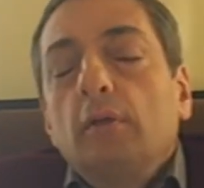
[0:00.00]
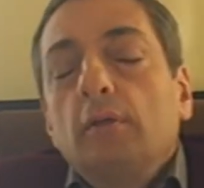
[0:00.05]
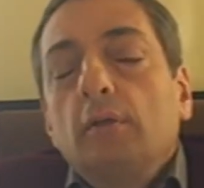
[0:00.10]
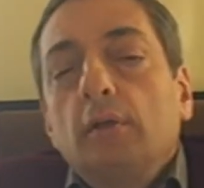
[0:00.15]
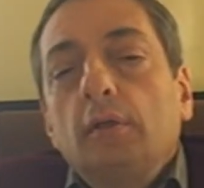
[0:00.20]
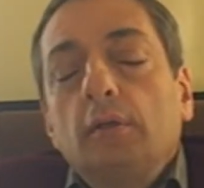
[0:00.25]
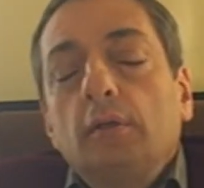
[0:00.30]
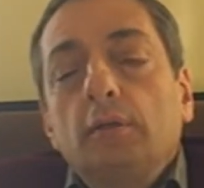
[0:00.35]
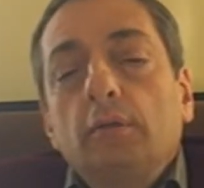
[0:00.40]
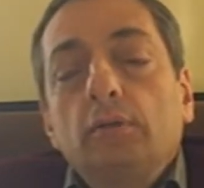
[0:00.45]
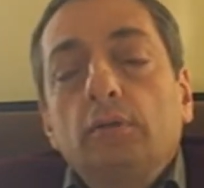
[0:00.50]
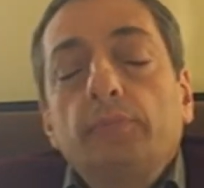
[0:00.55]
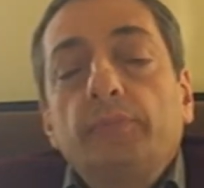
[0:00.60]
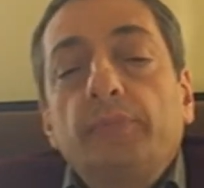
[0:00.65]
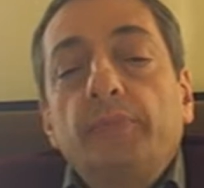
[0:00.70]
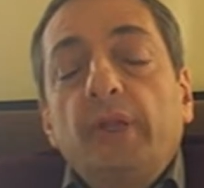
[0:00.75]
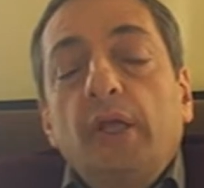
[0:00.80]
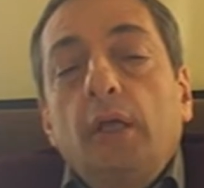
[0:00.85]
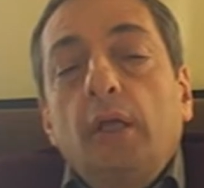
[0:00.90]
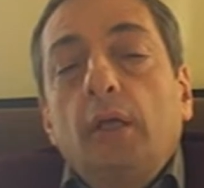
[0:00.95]
Thank you.
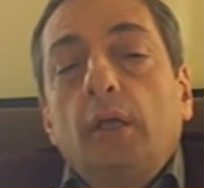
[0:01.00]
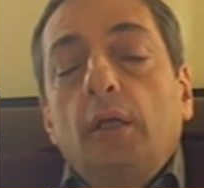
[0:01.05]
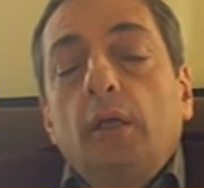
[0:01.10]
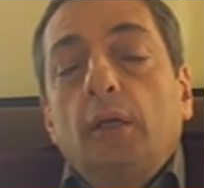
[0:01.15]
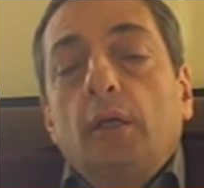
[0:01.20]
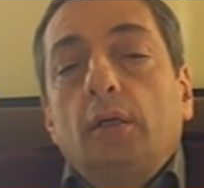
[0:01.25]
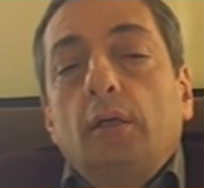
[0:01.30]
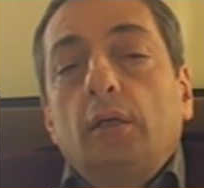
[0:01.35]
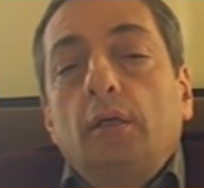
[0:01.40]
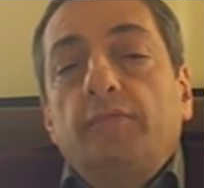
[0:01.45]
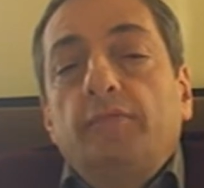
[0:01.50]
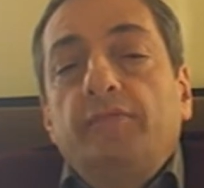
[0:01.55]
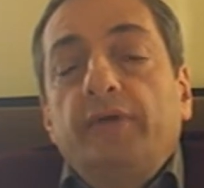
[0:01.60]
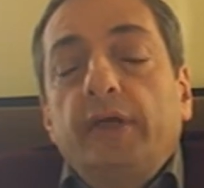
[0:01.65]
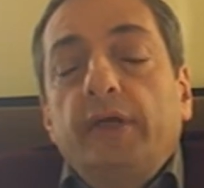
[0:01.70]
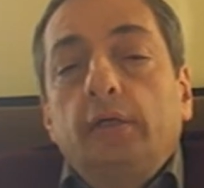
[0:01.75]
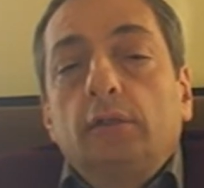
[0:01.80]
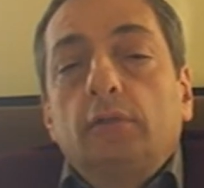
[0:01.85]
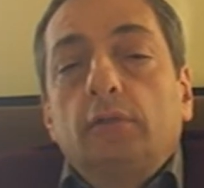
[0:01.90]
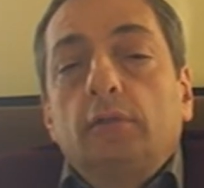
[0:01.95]
In
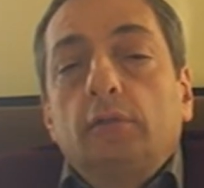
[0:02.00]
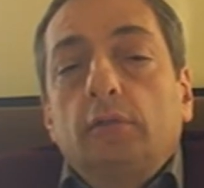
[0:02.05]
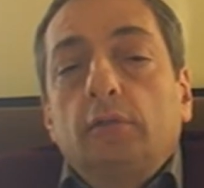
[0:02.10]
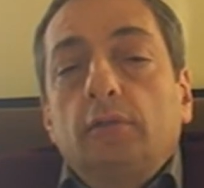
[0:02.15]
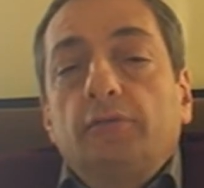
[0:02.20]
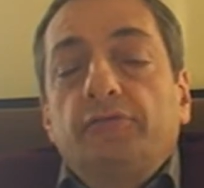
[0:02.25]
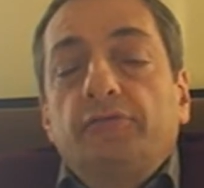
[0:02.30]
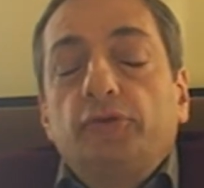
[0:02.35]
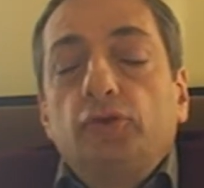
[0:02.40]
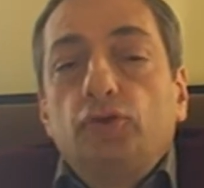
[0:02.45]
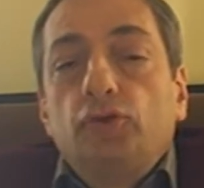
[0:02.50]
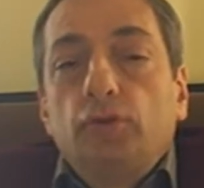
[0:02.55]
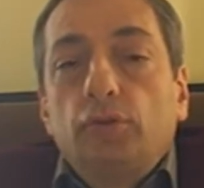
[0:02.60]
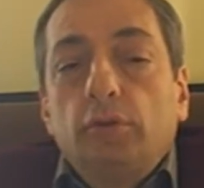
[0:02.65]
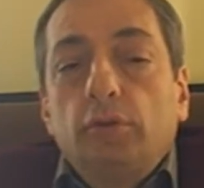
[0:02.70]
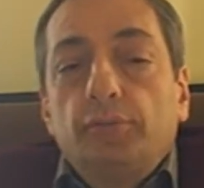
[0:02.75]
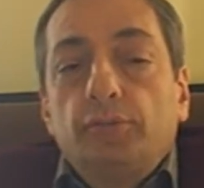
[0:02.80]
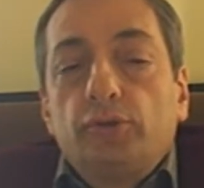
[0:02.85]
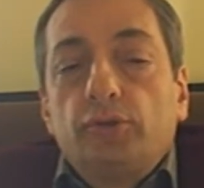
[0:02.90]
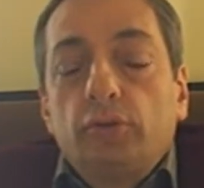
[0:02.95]
fact,
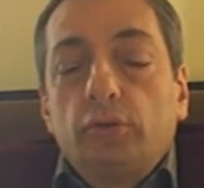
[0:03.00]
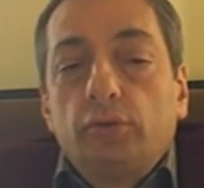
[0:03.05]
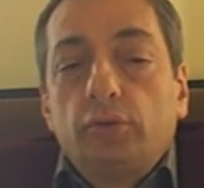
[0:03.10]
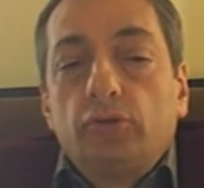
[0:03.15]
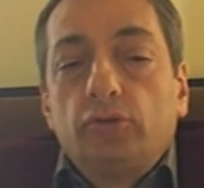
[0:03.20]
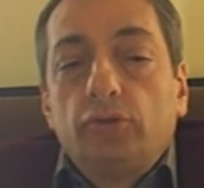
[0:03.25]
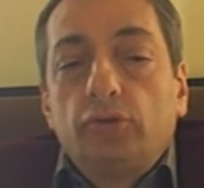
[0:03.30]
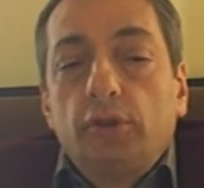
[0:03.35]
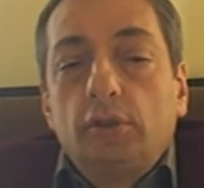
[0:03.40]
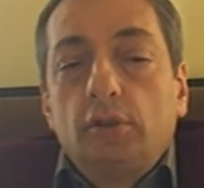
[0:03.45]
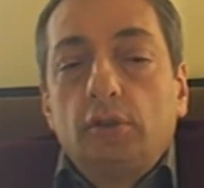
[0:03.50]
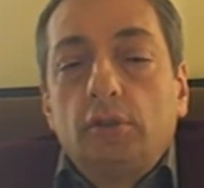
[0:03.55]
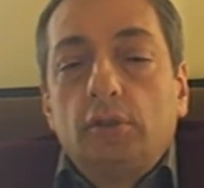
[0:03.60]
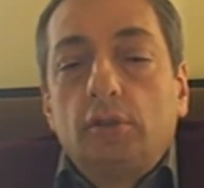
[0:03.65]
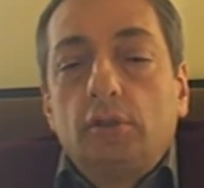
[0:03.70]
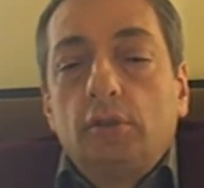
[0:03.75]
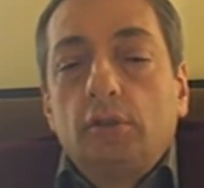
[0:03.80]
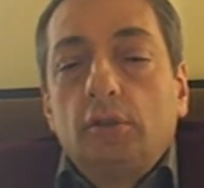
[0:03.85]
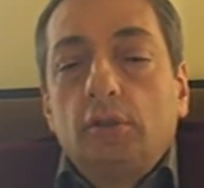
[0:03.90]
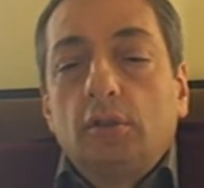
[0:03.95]
virtual
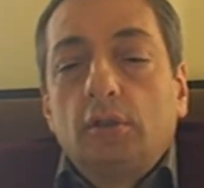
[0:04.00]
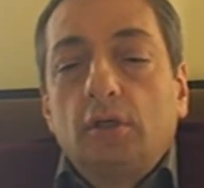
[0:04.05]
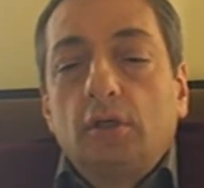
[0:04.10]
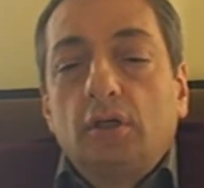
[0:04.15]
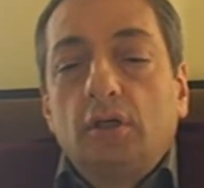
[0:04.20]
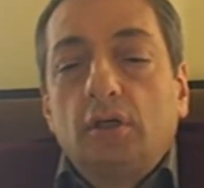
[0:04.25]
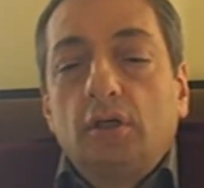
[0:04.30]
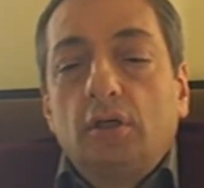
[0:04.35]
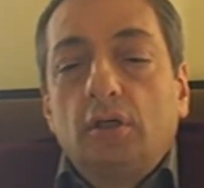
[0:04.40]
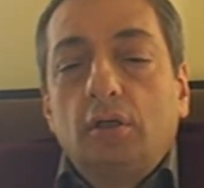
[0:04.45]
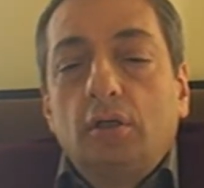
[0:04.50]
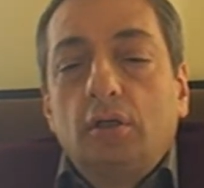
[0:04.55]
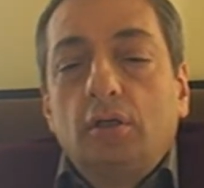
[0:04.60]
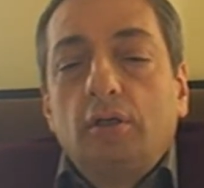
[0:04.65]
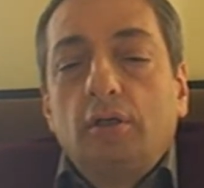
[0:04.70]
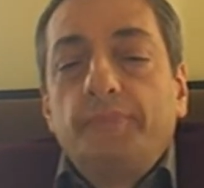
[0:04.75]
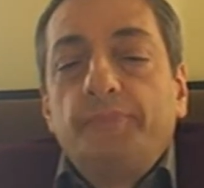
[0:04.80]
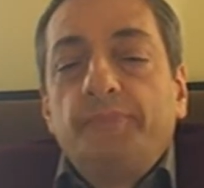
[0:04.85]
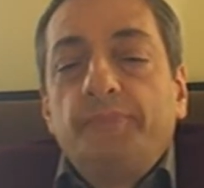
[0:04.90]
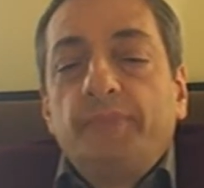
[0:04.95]
observatories are